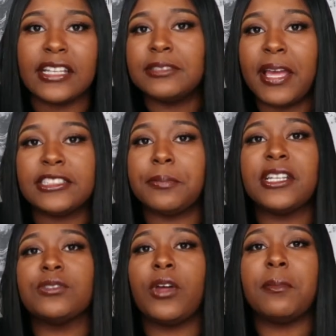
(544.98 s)
because Master P
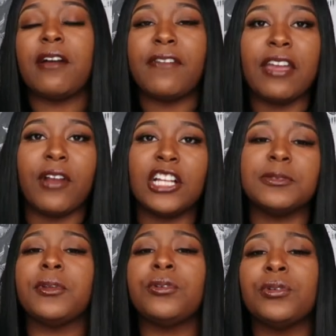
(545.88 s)
is one of my favorite
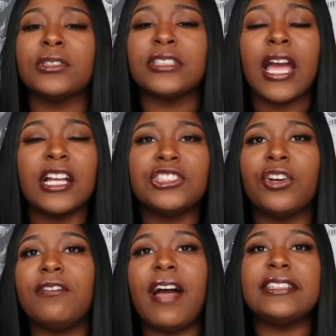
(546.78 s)
entrepreneurs, so
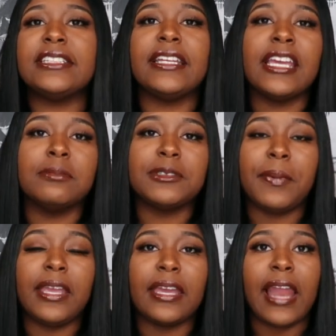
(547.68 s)
if I see him
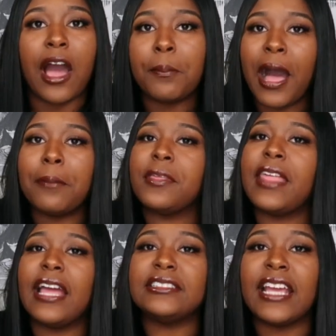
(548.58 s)
speaking, I'll pop in
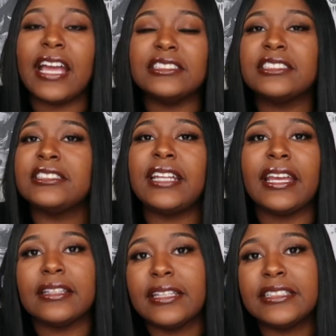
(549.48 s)
that chat just to
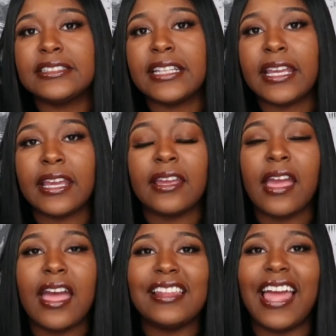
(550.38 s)
take a listen.
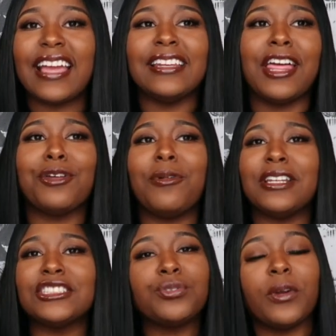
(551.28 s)
Like another one
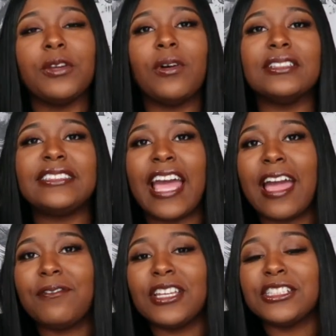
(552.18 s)
is 21
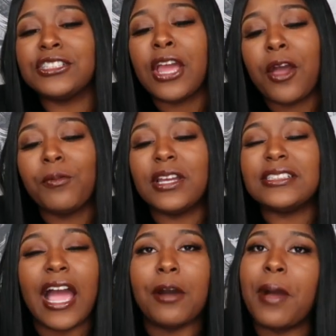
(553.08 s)
Savage, which
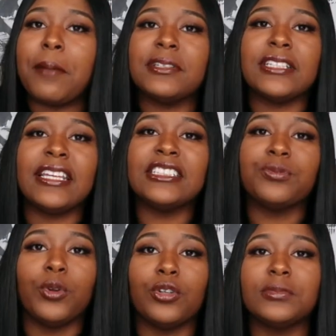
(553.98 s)
I'll pop into his
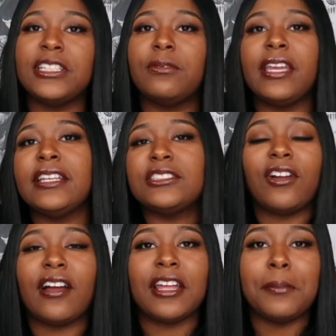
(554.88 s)
room, see what he's
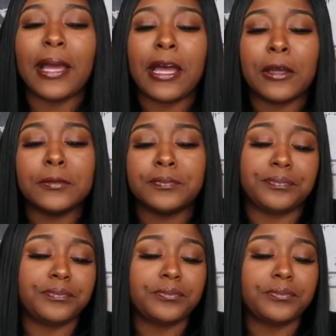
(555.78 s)
talking about.